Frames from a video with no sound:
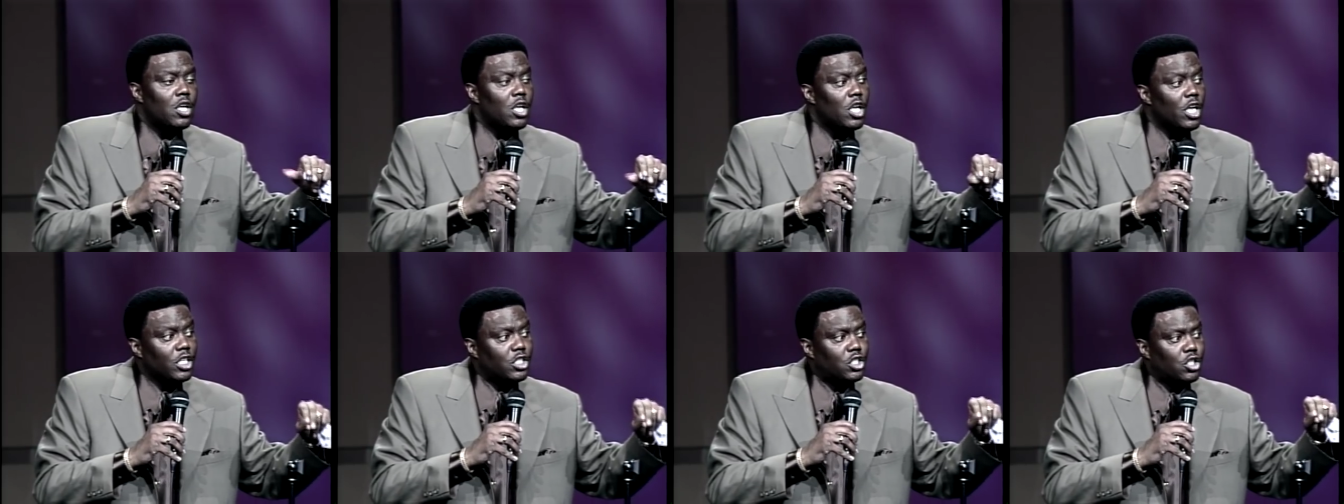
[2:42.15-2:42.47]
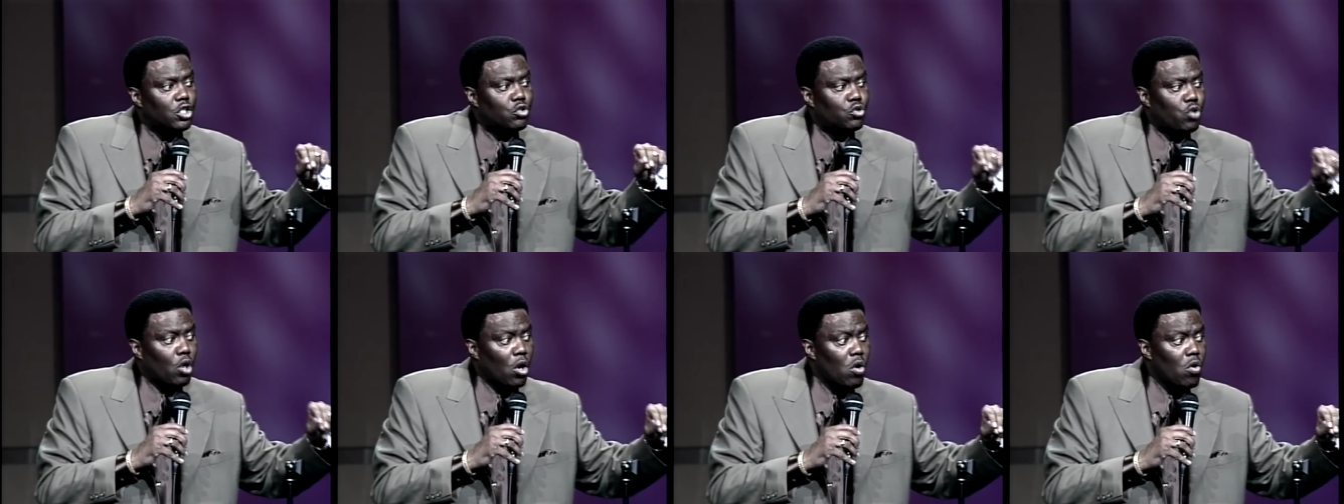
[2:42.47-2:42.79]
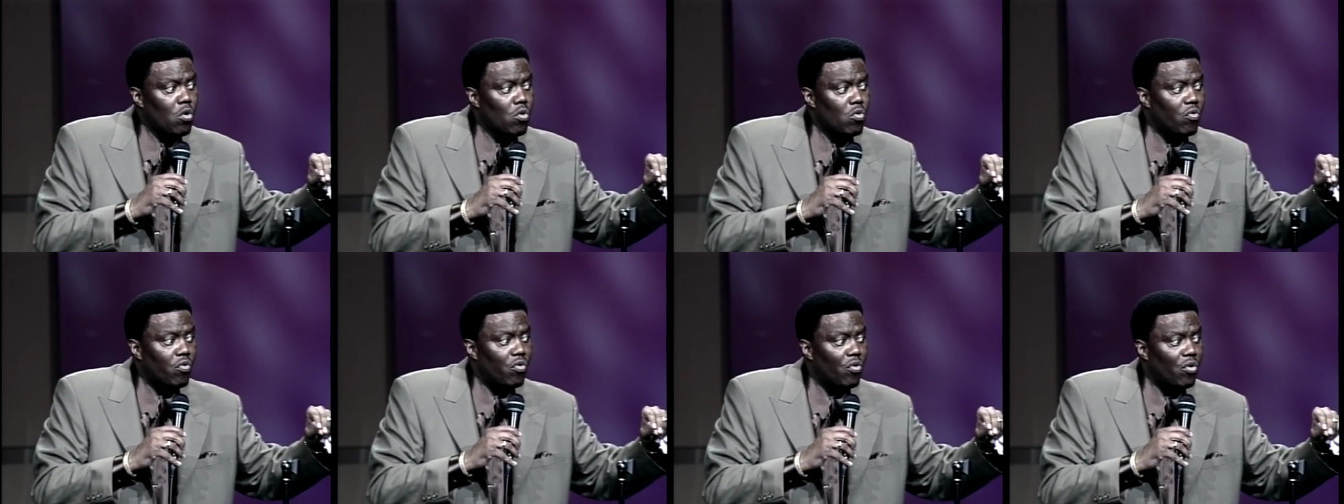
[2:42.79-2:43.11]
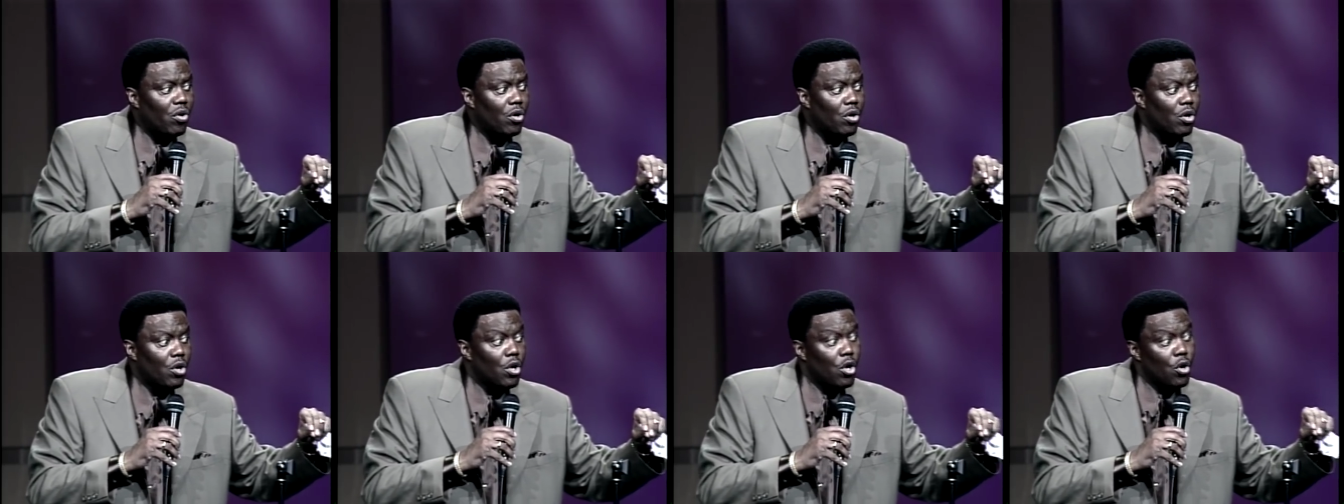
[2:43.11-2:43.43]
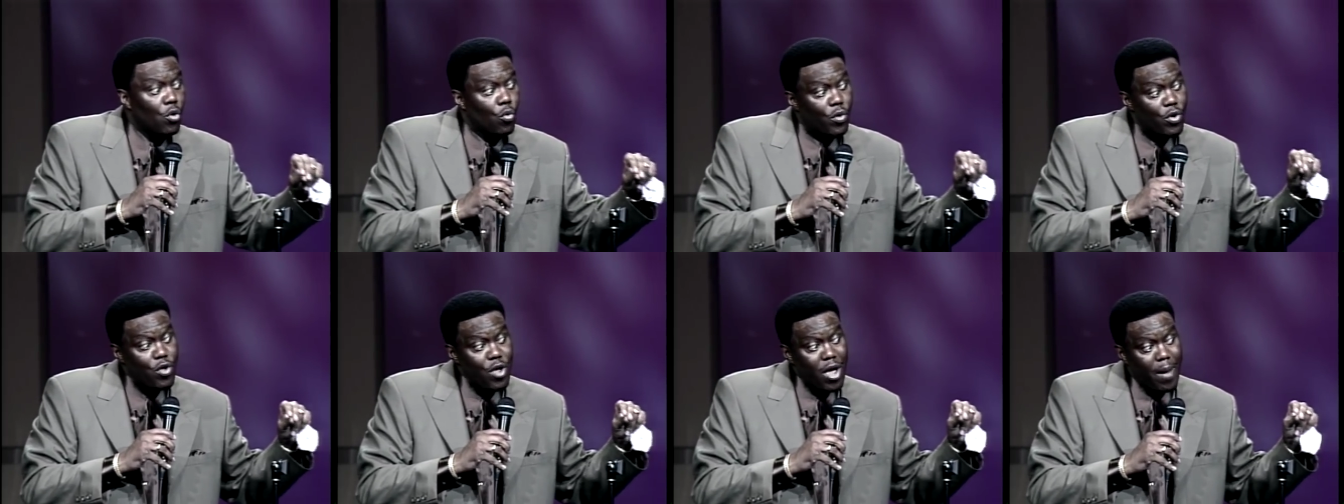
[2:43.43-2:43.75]
It's the truth.
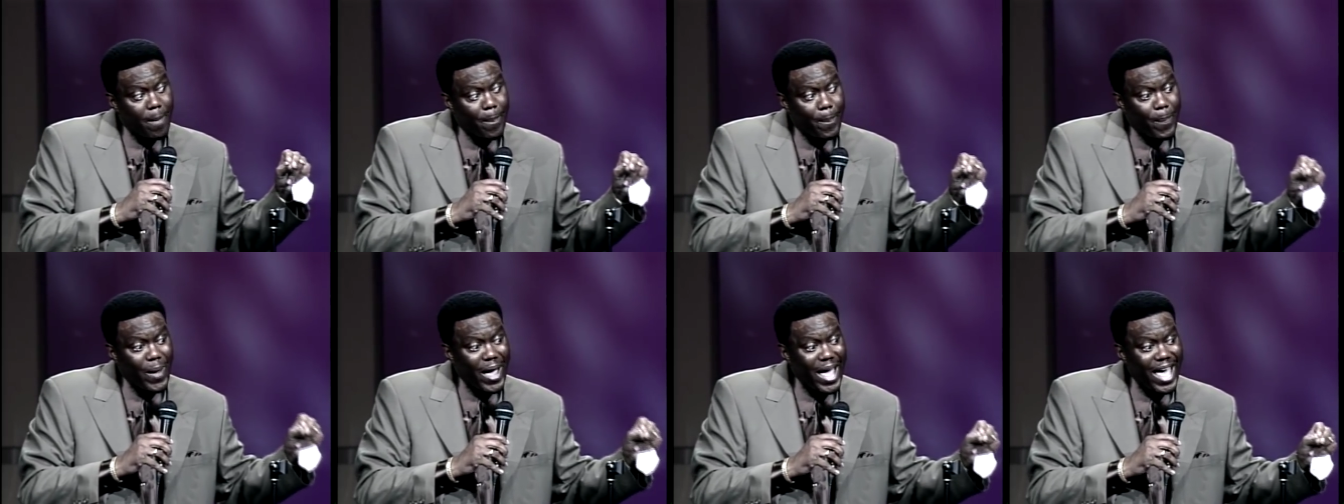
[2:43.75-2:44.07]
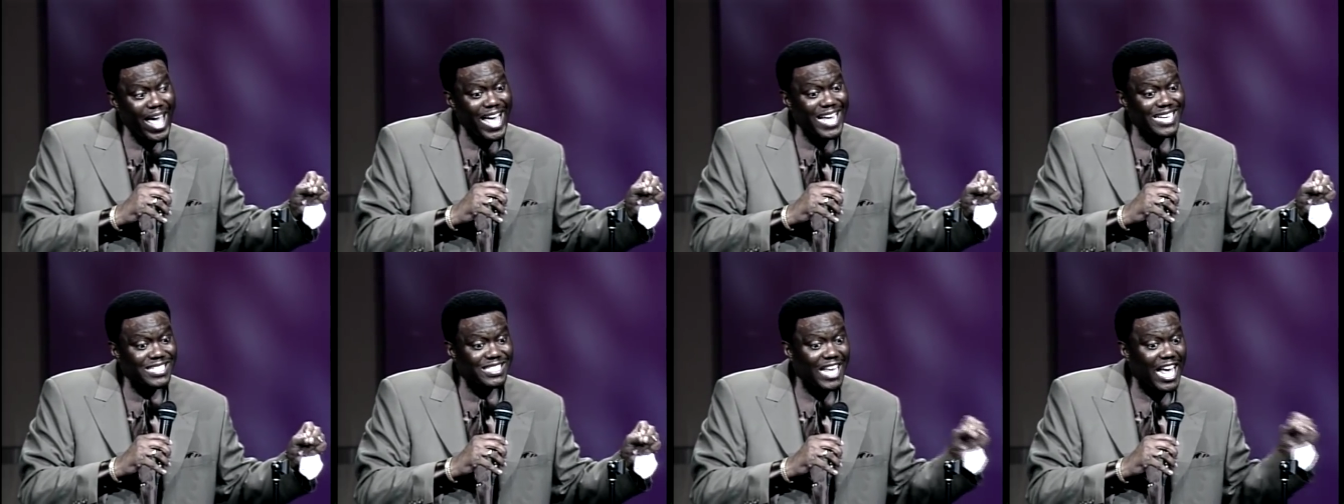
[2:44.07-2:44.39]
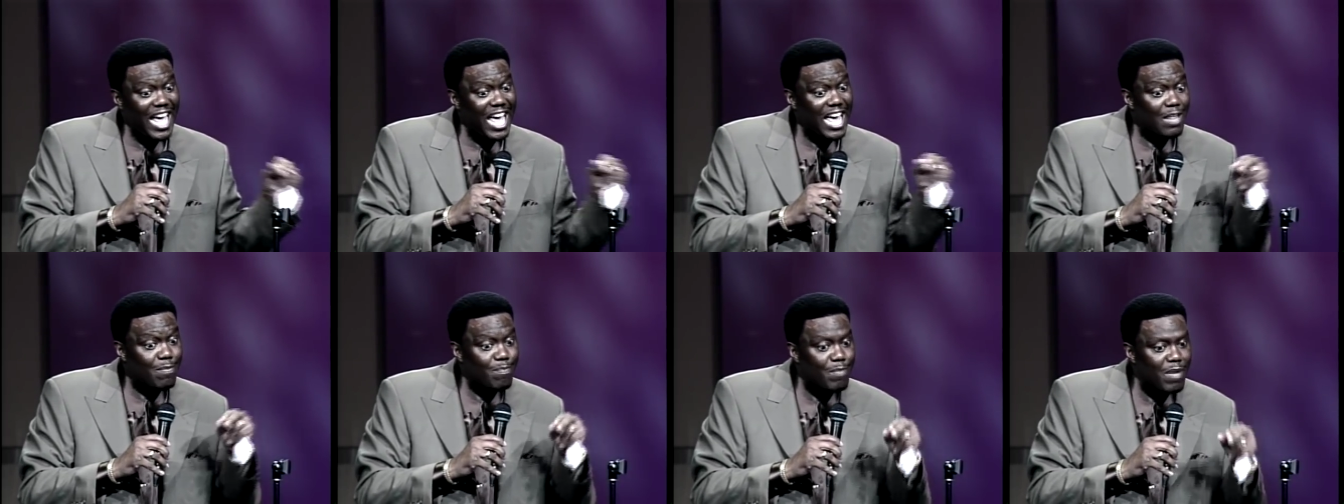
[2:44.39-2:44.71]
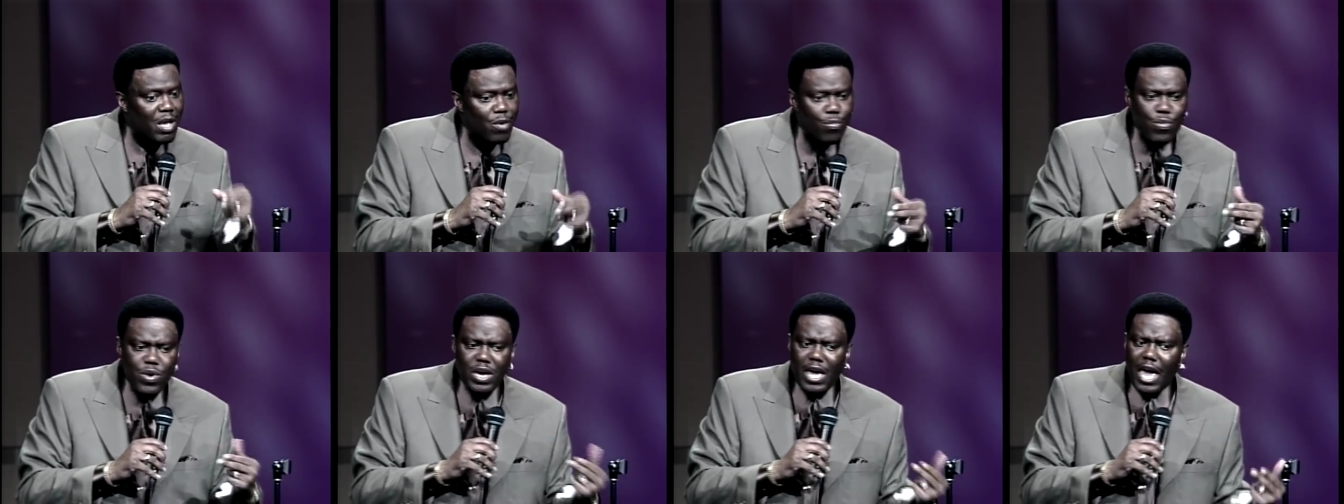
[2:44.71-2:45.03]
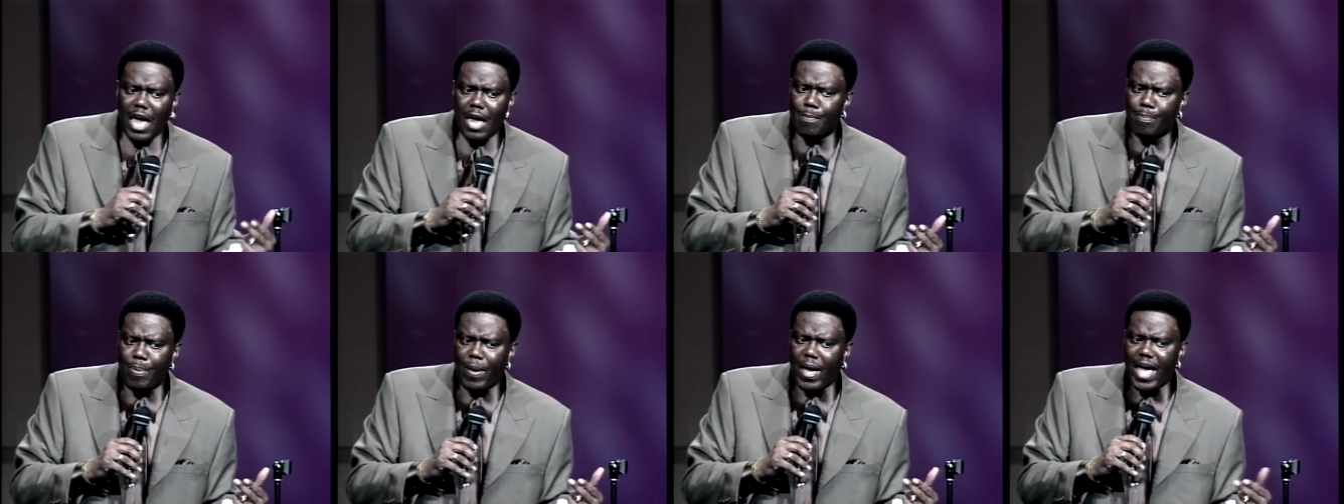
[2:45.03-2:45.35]
When you have pass gas, men, we
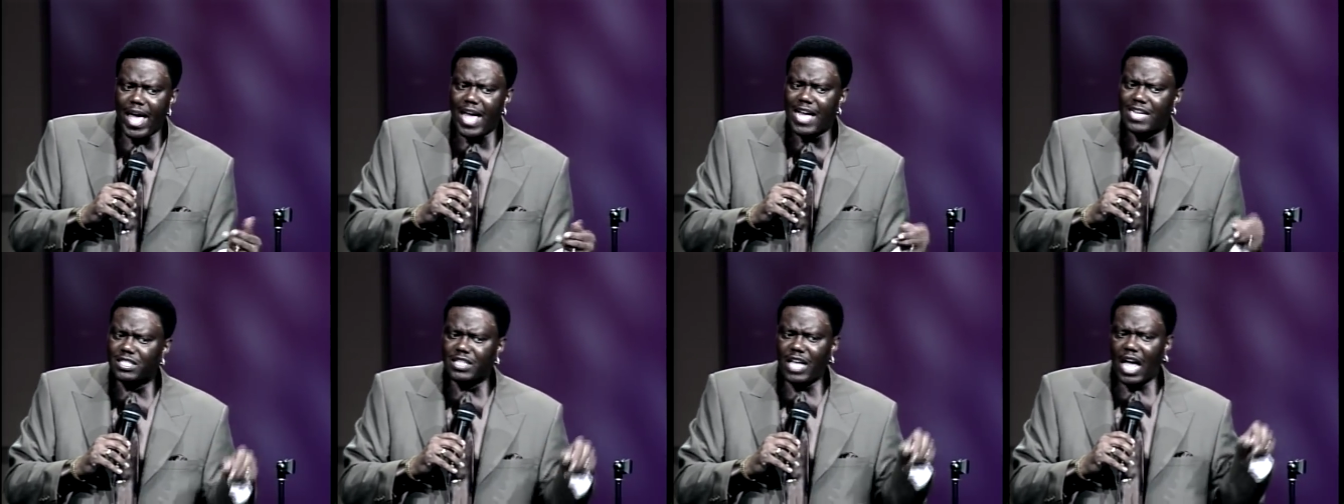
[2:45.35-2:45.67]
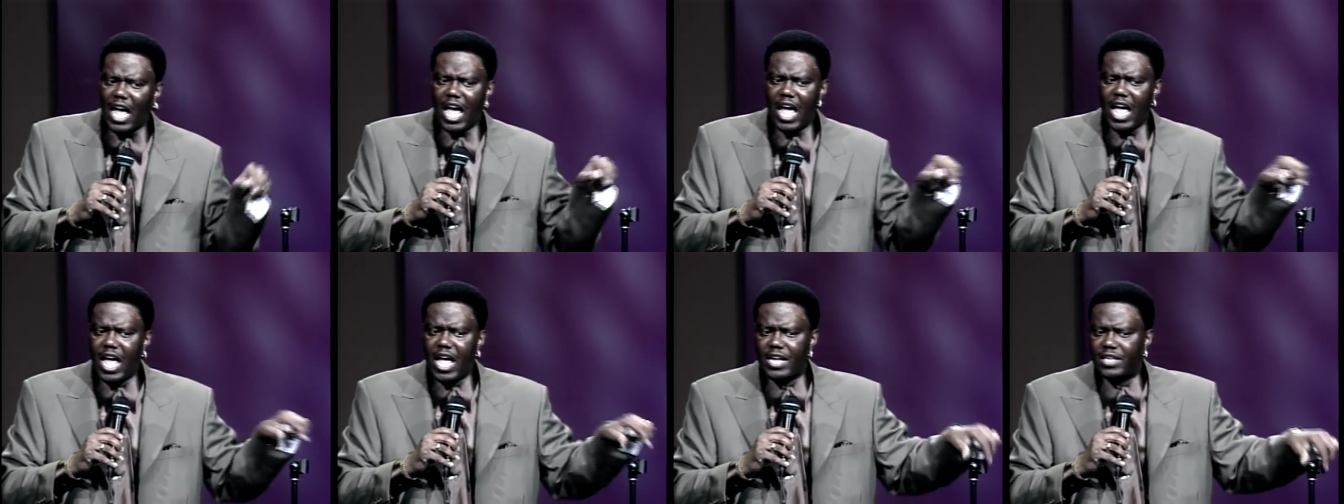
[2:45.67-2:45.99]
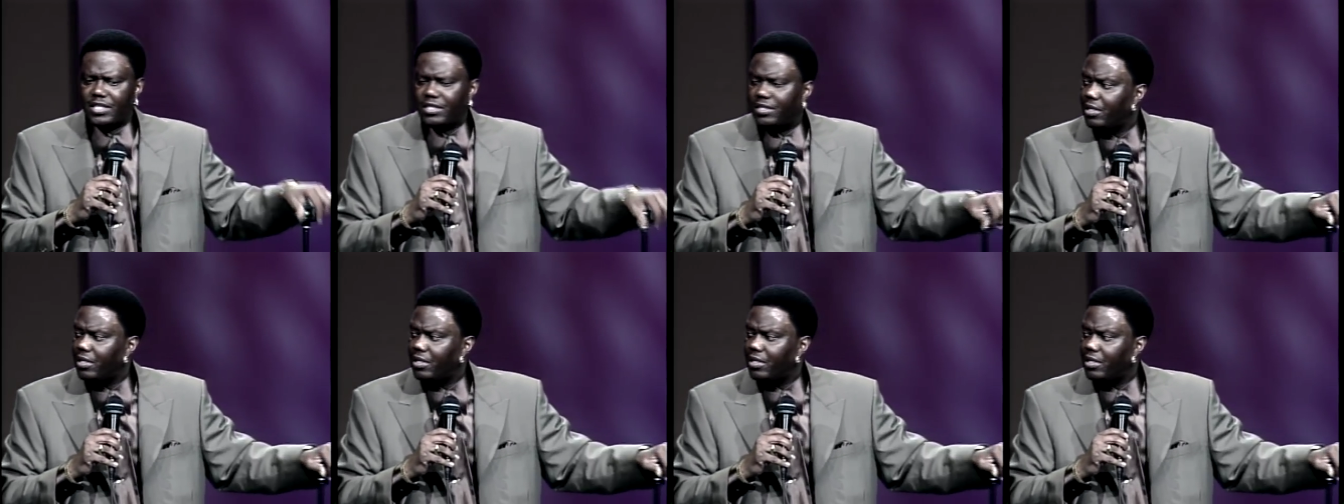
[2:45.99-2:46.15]
can't pass gas.